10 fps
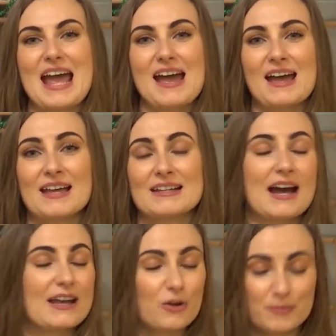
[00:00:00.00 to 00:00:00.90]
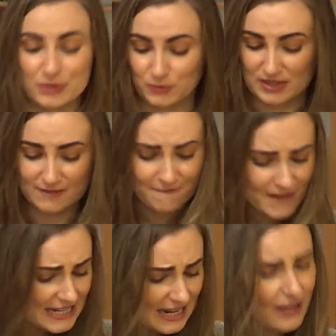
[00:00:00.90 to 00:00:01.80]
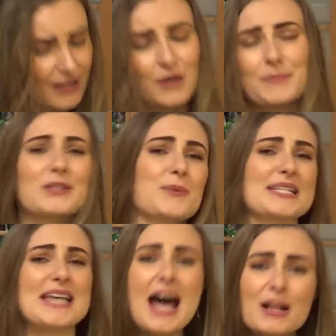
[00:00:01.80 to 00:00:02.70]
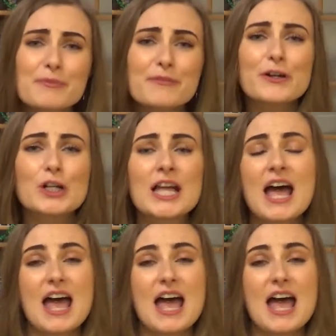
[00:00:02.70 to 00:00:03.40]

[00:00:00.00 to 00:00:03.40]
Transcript: and I hope it was fun, I hope it was helpful,